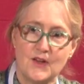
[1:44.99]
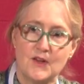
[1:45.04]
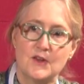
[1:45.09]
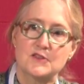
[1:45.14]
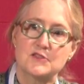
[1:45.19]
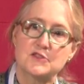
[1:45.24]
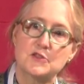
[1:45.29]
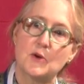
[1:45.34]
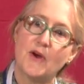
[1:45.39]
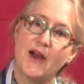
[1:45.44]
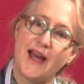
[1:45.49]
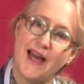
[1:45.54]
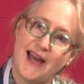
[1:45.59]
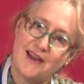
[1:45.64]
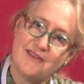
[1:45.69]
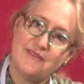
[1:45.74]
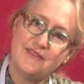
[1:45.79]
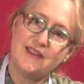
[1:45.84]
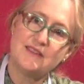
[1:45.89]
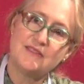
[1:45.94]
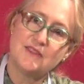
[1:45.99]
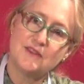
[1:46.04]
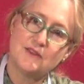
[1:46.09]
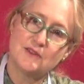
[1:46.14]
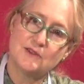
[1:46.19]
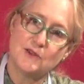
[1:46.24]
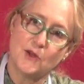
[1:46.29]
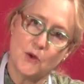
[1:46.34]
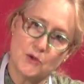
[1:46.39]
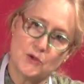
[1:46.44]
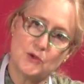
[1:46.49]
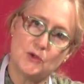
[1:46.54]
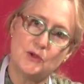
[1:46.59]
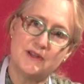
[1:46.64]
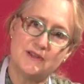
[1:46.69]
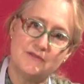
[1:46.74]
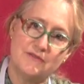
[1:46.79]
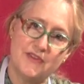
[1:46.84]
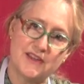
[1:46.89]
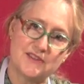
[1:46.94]
So having the local
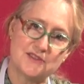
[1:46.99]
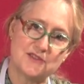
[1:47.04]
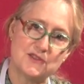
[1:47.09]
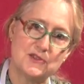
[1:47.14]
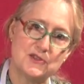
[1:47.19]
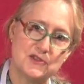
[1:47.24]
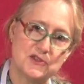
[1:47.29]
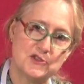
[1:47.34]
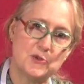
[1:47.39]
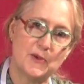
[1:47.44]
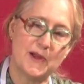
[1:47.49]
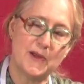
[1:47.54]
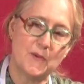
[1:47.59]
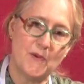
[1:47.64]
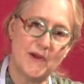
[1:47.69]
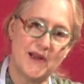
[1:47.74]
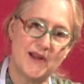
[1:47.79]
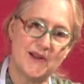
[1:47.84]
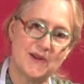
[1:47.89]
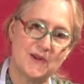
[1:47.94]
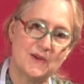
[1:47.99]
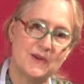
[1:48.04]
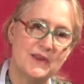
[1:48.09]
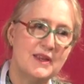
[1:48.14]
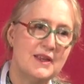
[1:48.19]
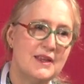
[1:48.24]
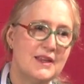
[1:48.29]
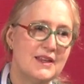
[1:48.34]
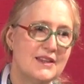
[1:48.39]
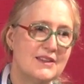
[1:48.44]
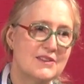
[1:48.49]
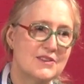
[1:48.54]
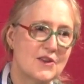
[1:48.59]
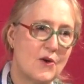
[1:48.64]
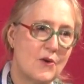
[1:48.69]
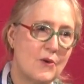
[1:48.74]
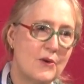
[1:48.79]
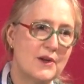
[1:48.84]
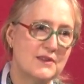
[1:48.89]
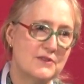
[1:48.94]
investors doing well is
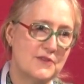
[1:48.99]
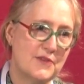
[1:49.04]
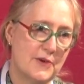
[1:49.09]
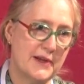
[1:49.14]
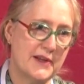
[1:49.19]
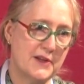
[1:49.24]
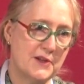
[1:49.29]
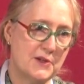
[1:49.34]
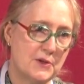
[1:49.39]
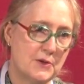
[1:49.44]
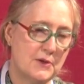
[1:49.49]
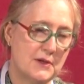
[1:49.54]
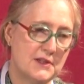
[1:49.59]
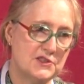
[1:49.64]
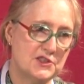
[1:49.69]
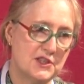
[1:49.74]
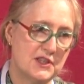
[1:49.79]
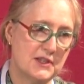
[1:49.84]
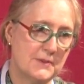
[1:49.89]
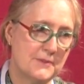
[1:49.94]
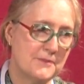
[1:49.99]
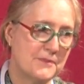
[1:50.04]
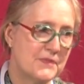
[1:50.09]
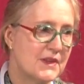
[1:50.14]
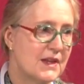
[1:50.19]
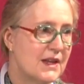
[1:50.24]
always very encouraging.